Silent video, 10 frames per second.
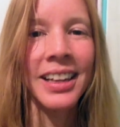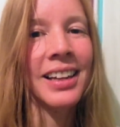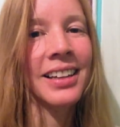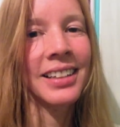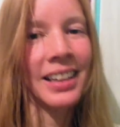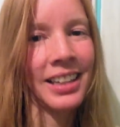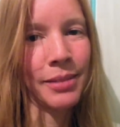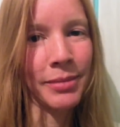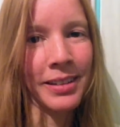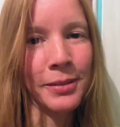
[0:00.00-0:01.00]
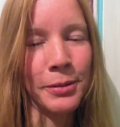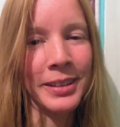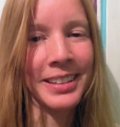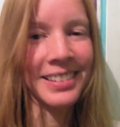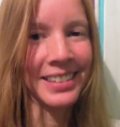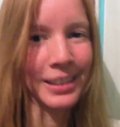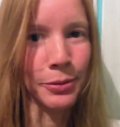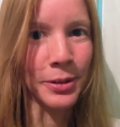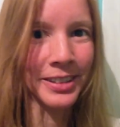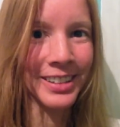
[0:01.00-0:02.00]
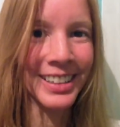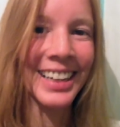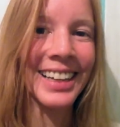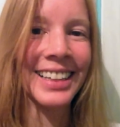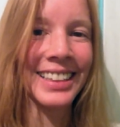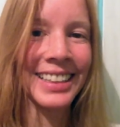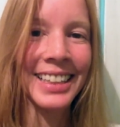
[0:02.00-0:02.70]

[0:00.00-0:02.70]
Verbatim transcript: and enemas with distilled water and